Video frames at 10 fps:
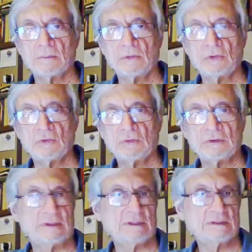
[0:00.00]
You,
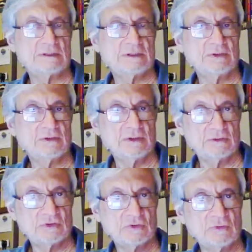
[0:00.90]
that's singular,
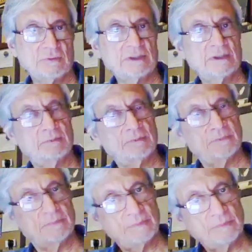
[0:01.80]
su, but the
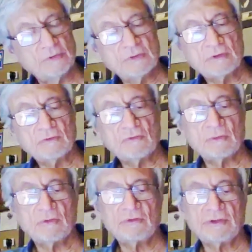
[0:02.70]
plural
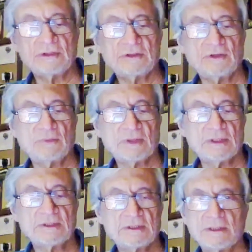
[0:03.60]
form of it is
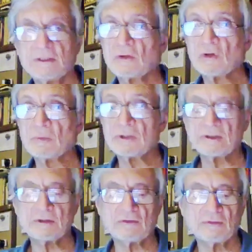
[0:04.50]
humeis in the
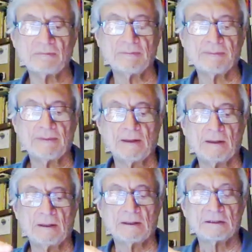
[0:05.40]
nominative.
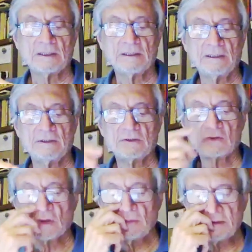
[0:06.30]
And secondly, it is
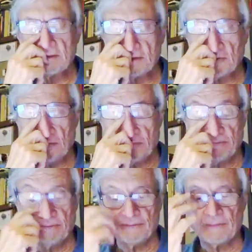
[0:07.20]
nominative
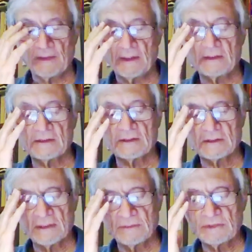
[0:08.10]
as the
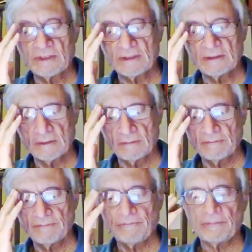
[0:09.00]
subject
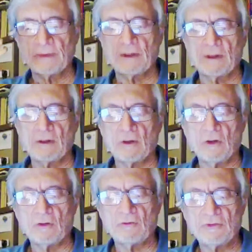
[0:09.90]

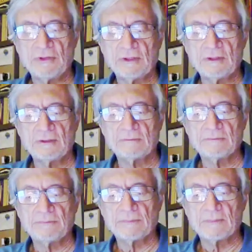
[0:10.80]
of the
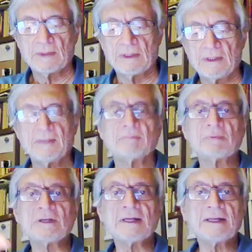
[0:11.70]

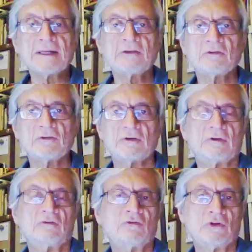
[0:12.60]
implied
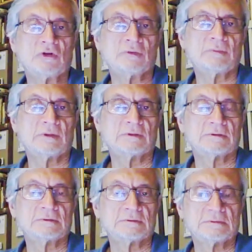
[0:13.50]
verb.
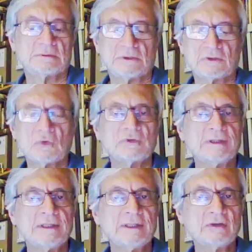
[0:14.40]
It's called the
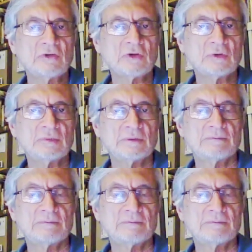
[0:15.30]
link verb,